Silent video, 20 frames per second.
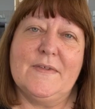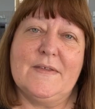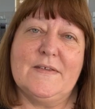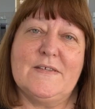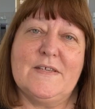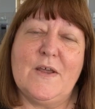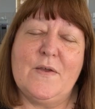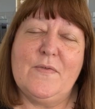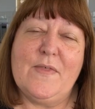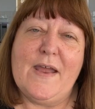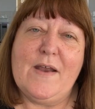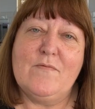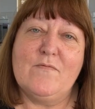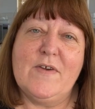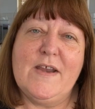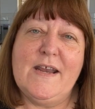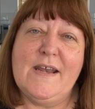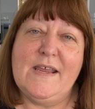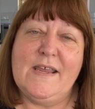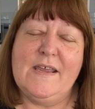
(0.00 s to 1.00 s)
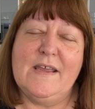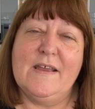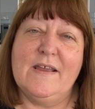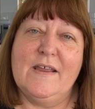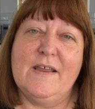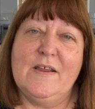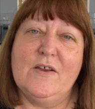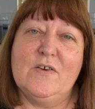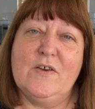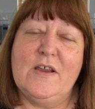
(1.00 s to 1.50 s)
So that really
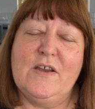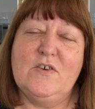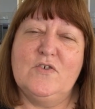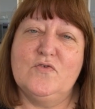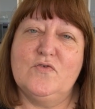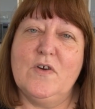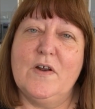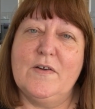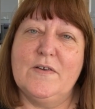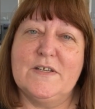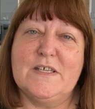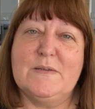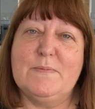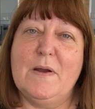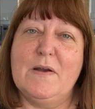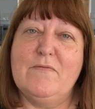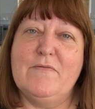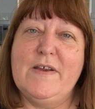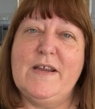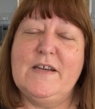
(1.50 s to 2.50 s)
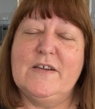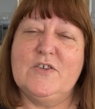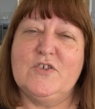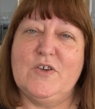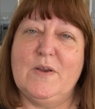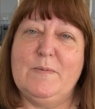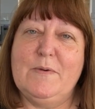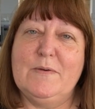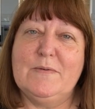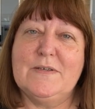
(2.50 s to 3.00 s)
entranced my
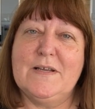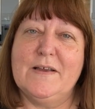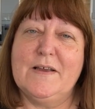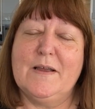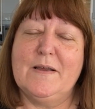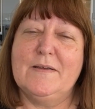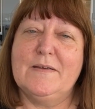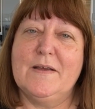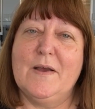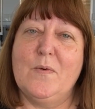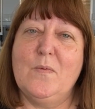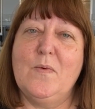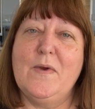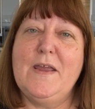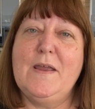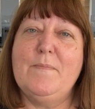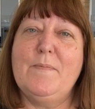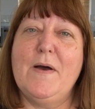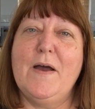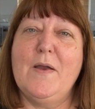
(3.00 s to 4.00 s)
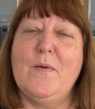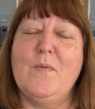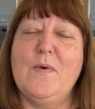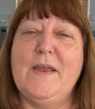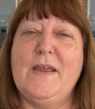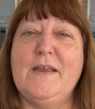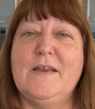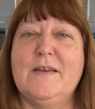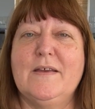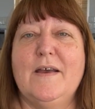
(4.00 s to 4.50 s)
readership. It was like a week by
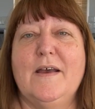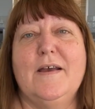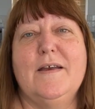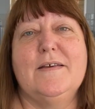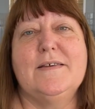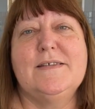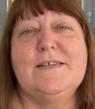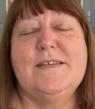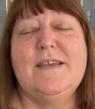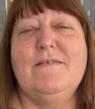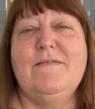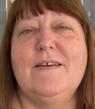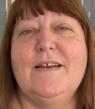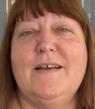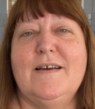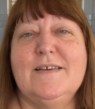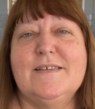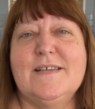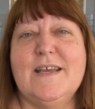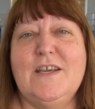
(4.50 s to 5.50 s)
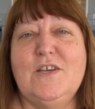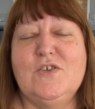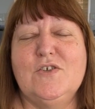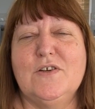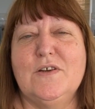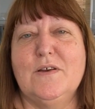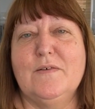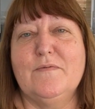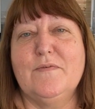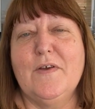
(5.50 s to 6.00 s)
week
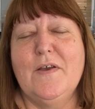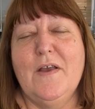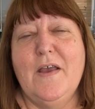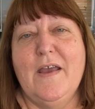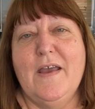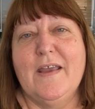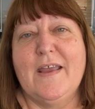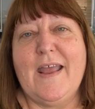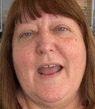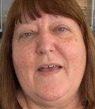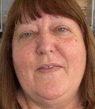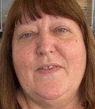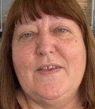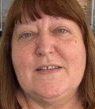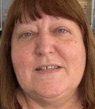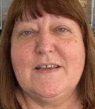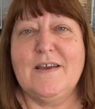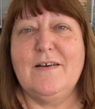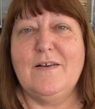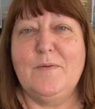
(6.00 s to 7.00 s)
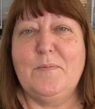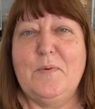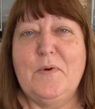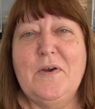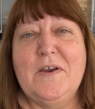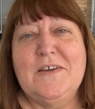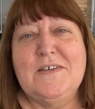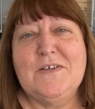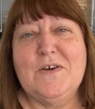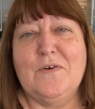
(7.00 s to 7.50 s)
serialization of, can this girl
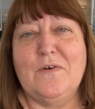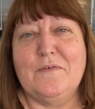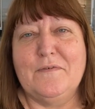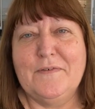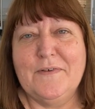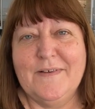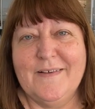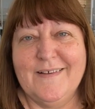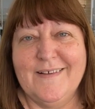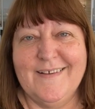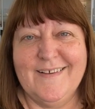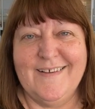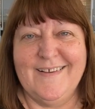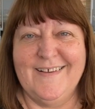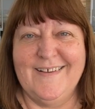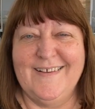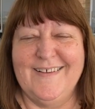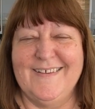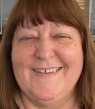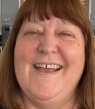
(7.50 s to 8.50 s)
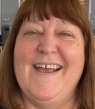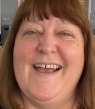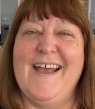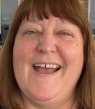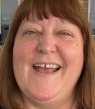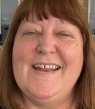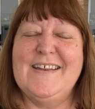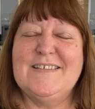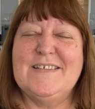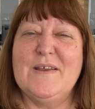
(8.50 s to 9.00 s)
pull it off?
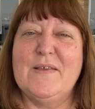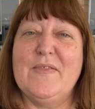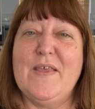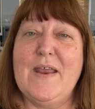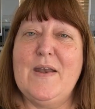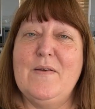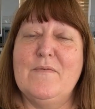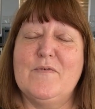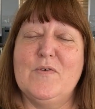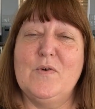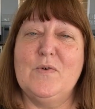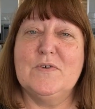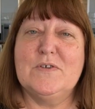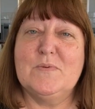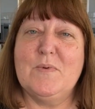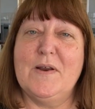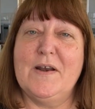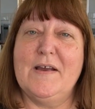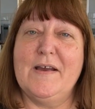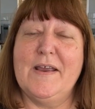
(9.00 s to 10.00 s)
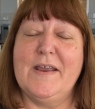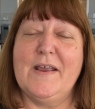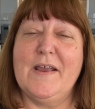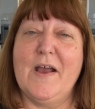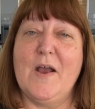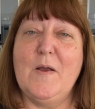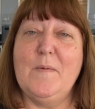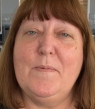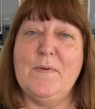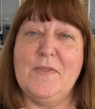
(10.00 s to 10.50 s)
And then, of course, when I
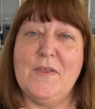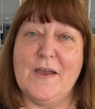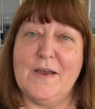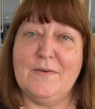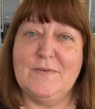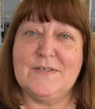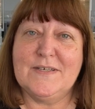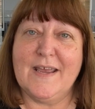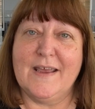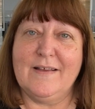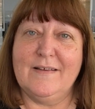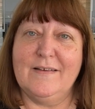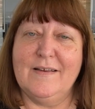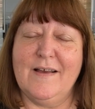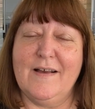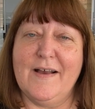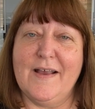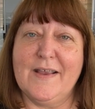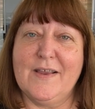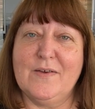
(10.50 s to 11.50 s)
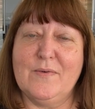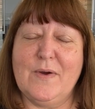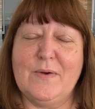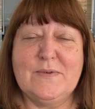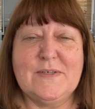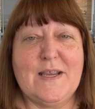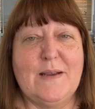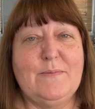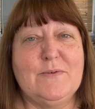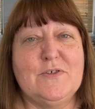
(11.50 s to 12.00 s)
opened the hotel, I
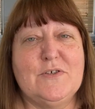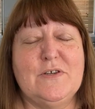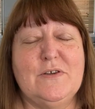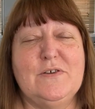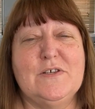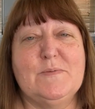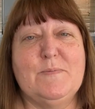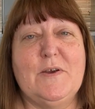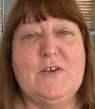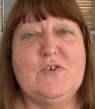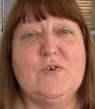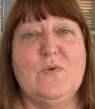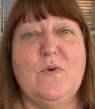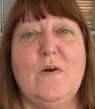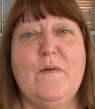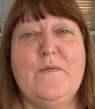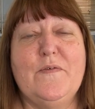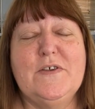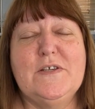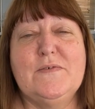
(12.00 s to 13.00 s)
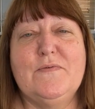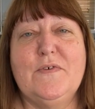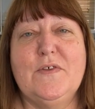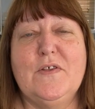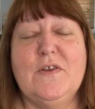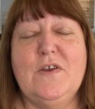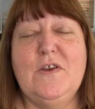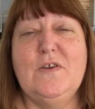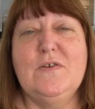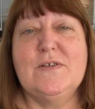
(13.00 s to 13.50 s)
was able to do special offers for
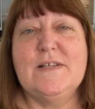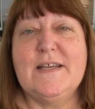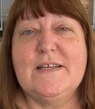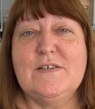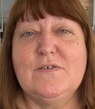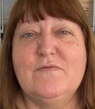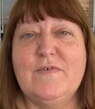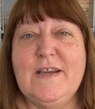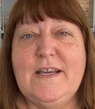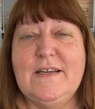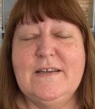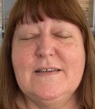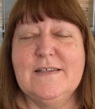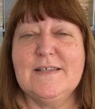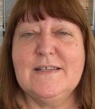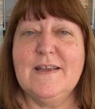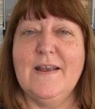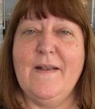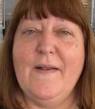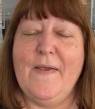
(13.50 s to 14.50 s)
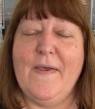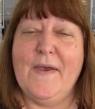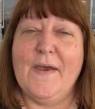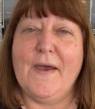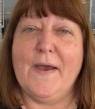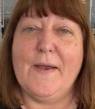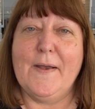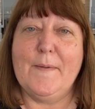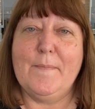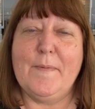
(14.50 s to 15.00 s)
the newsletter readers.
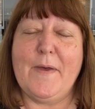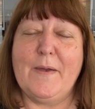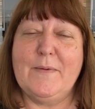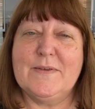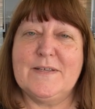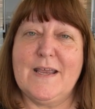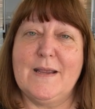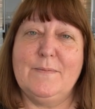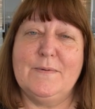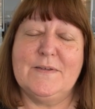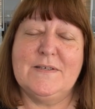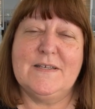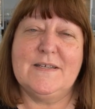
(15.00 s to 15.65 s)
I was able to